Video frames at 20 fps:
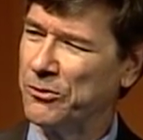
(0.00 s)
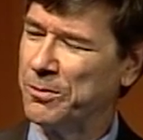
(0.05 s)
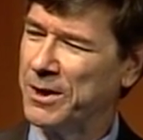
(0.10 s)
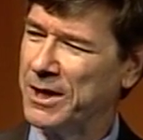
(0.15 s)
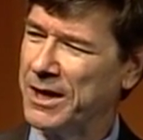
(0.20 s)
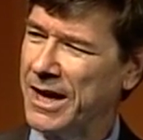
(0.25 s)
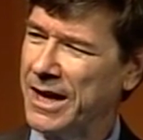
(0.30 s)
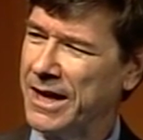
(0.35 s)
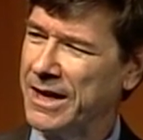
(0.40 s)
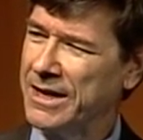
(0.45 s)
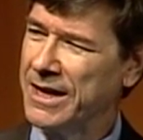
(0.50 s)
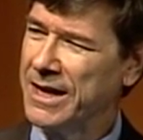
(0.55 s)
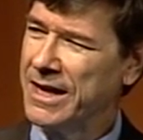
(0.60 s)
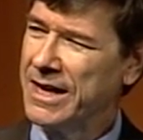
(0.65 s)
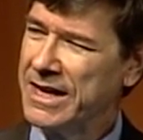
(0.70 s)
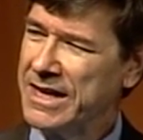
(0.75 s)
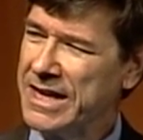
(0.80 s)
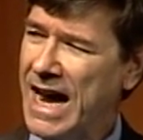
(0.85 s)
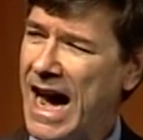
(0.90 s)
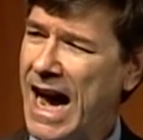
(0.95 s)
but a
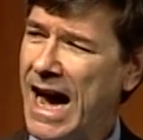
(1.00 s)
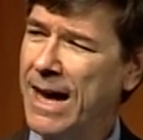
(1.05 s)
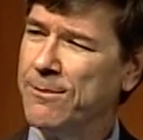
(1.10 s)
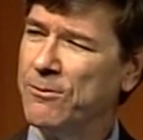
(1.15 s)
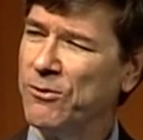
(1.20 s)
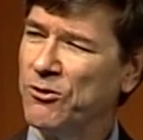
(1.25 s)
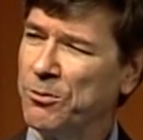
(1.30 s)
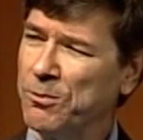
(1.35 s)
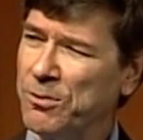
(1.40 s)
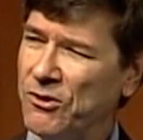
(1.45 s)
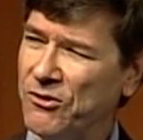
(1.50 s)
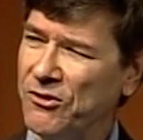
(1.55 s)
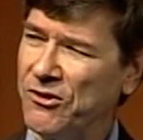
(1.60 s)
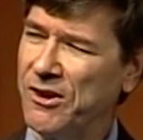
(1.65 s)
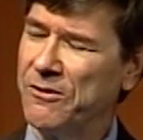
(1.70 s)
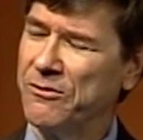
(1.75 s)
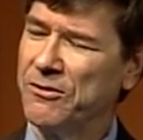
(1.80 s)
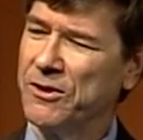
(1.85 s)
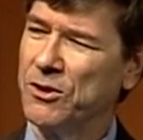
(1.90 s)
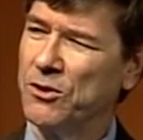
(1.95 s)
time
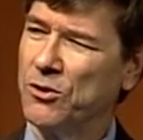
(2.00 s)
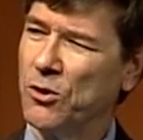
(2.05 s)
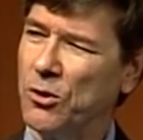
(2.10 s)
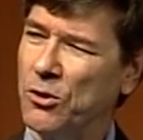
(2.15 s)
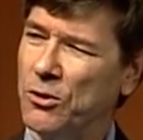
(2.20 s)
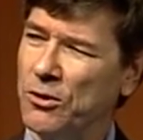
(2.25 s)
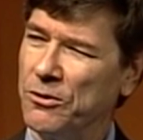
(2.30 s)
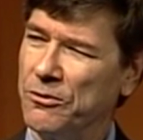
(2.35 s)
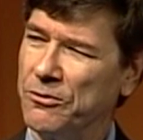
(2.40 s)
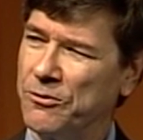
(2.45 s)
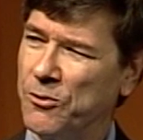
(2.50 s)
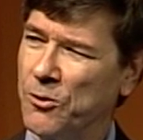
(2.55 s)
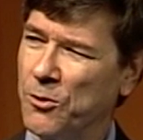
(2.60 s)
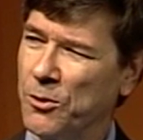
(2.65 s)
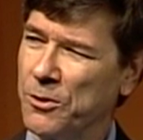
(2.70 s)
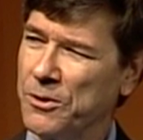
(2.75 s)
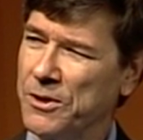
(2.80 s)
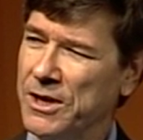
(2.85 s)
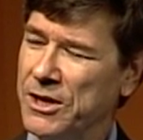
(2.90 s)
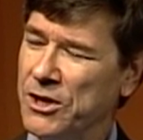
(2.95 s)
specific goal
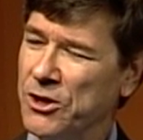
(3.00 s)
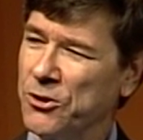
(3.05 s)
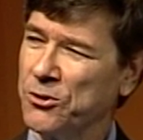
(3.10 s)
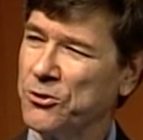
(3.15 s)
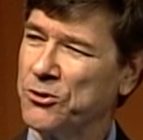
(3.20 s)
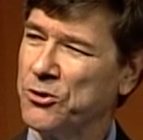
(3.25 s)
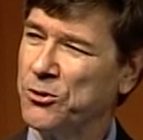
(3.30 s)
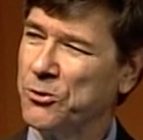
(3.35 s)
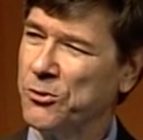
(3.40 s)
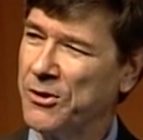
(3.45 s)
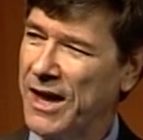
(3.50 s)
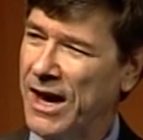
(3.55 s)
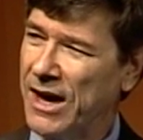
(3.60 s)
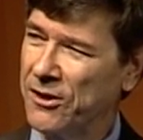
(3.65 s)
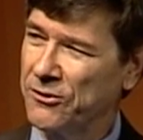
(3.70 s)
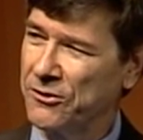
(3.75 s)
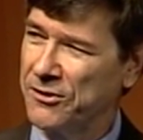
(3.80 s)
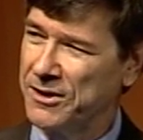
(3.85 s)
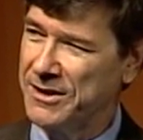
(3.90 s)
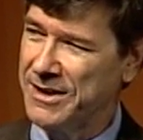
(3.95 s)
for the year
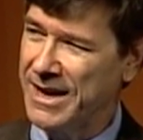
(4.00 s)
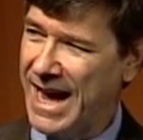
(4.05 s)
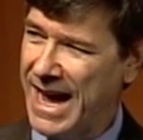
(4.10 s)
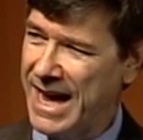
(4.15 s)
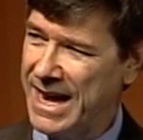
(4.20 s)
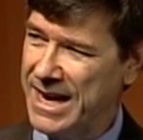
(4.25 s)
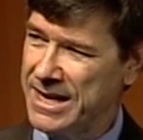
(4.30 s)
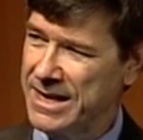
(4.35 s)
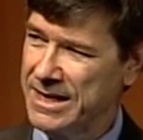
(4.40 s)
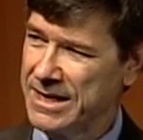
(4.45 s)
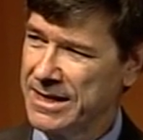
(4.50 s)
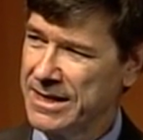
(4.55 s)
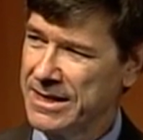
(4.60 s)
2010